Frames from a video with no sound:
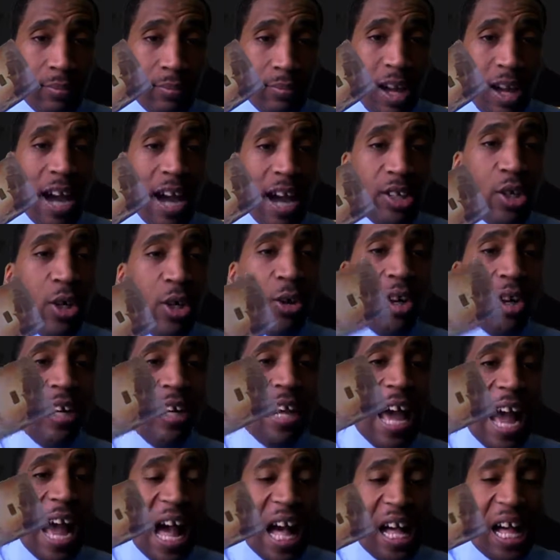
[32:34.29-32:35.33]
are
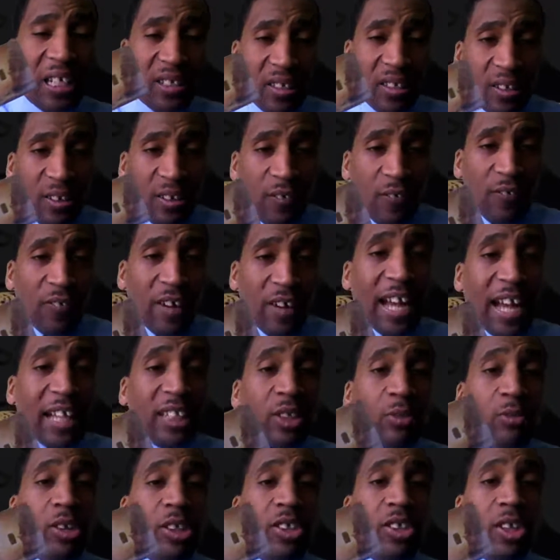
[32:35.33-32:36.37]
utilized as
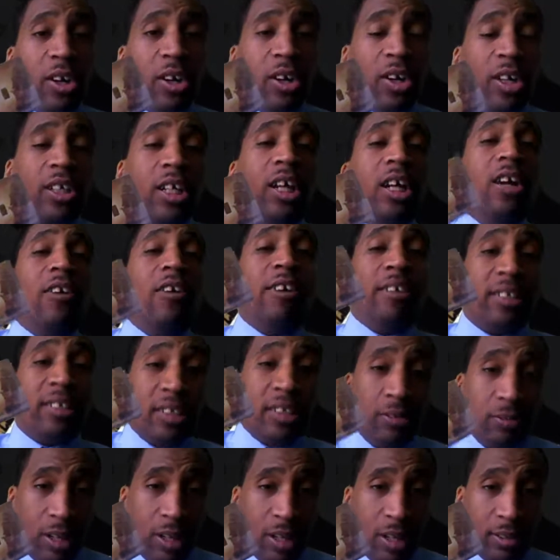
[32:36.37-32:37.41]
a reserve currency
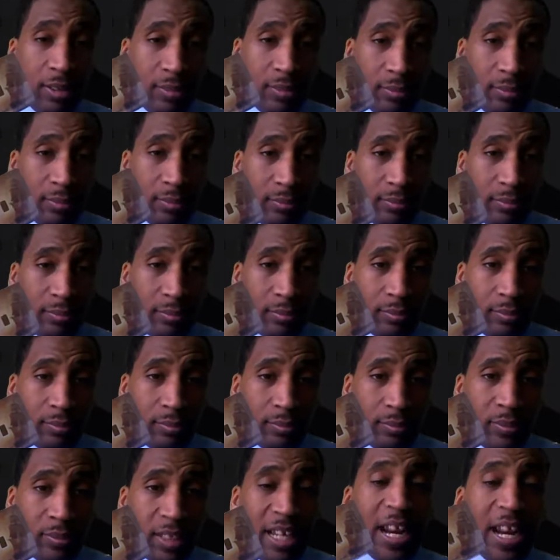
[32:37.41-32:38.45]
rather.
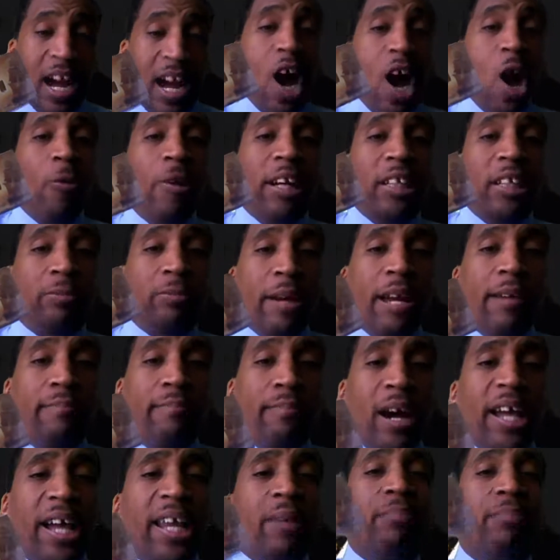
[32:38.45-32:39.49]
It always been
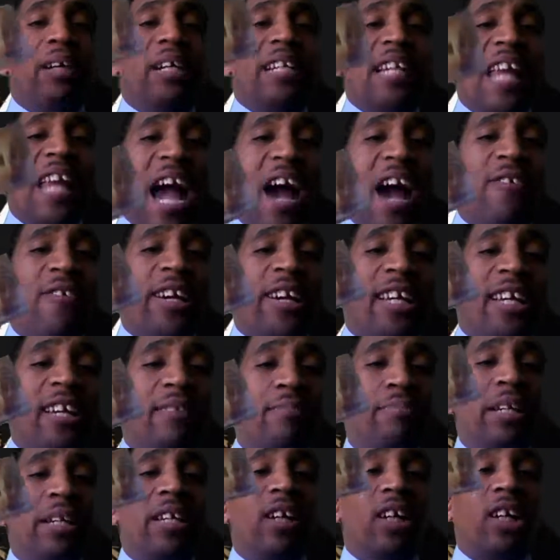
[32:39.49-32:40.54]
money, but now it can
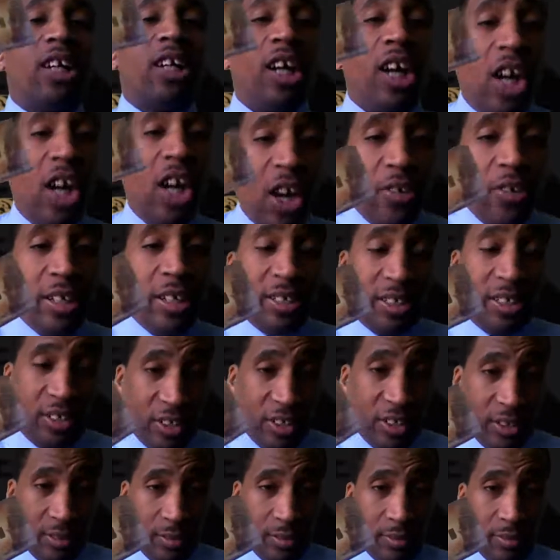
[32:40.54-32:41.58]
be a
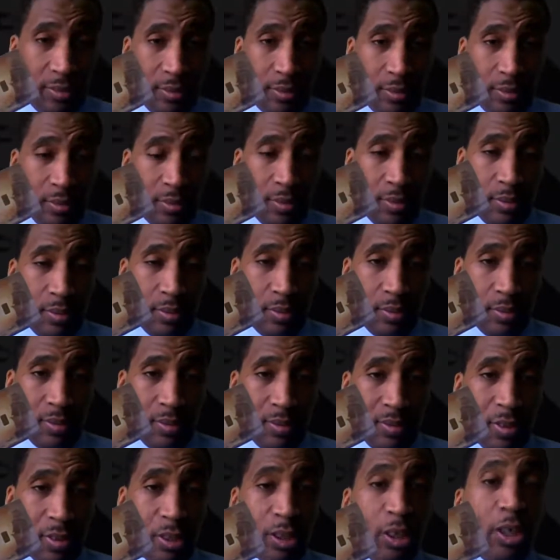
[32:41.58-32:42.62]
currency
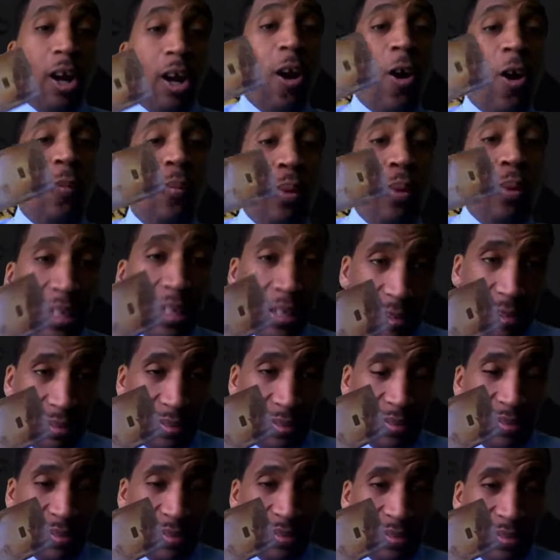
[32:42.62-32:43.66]
globally.
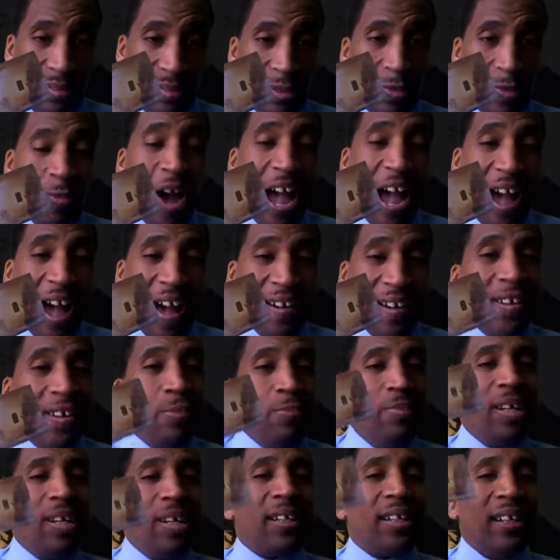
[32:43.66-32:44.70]
Why?
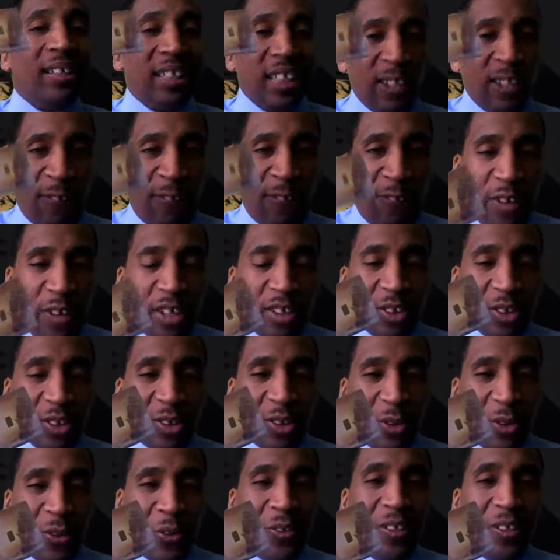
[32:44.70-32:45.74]
Because it's
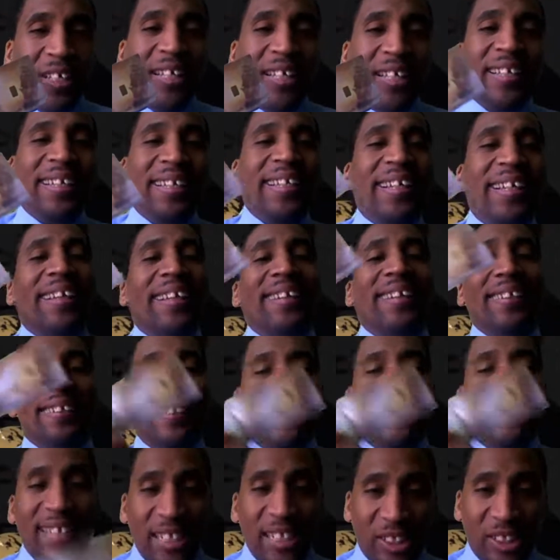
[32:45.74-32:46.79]
physical and it's
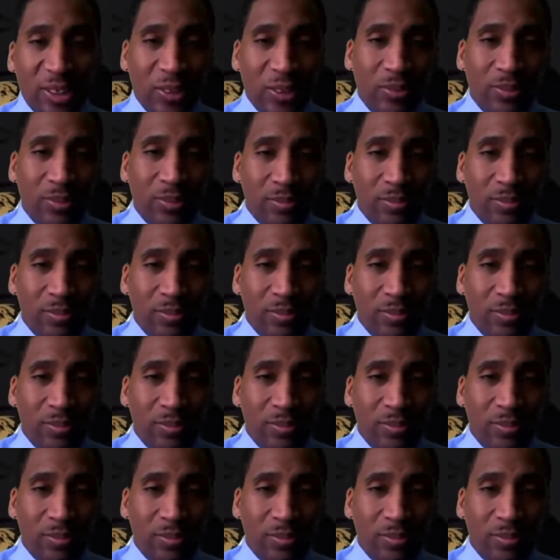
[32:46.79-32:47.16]
digital,